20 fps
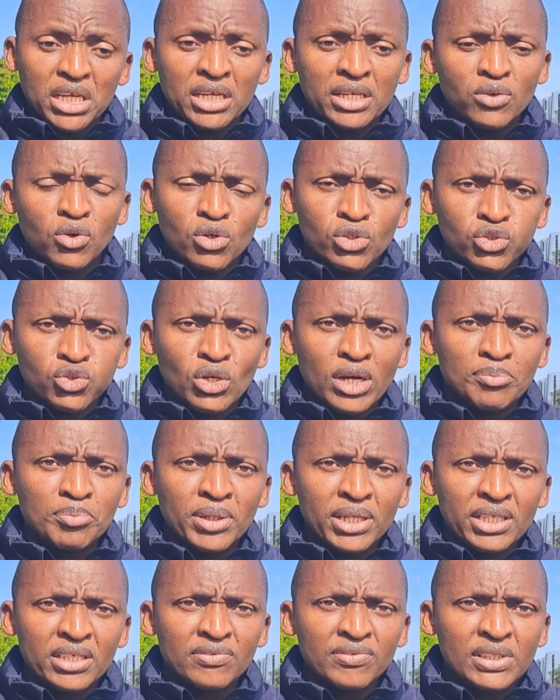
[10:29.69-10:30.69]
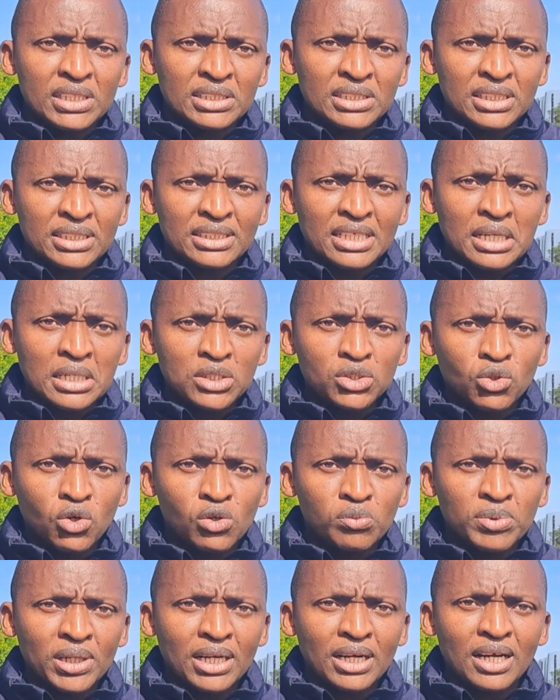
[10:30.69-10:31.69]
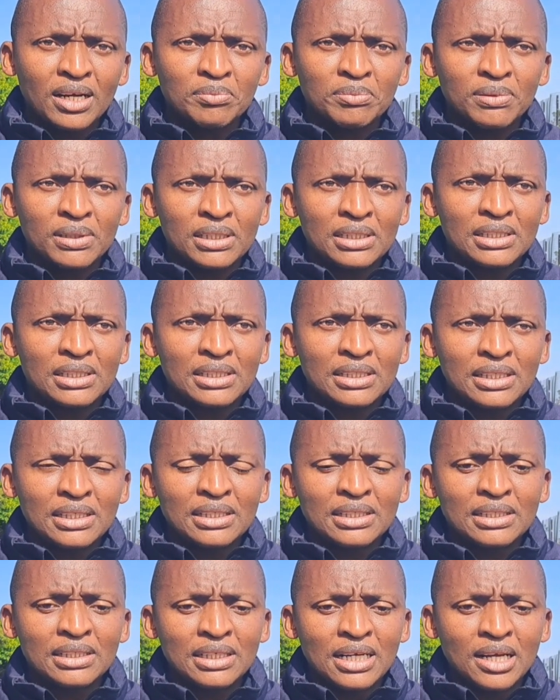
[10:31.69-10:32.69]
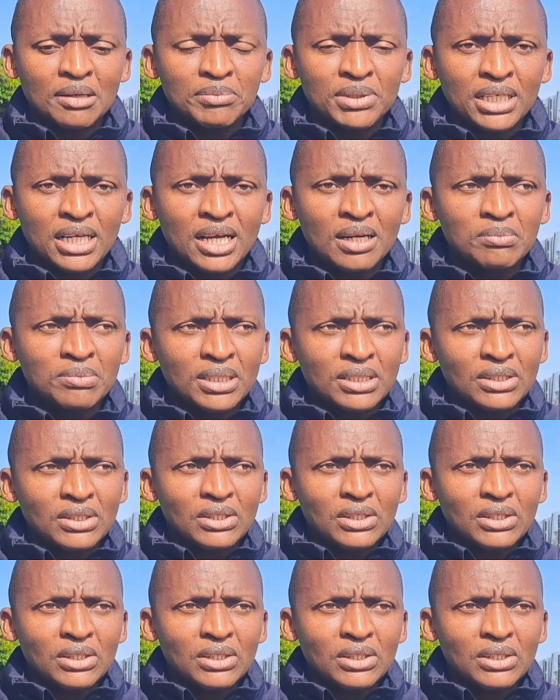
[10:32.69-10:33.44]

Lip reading: and also I believe there's a Dennis Goldberg Cup coming up.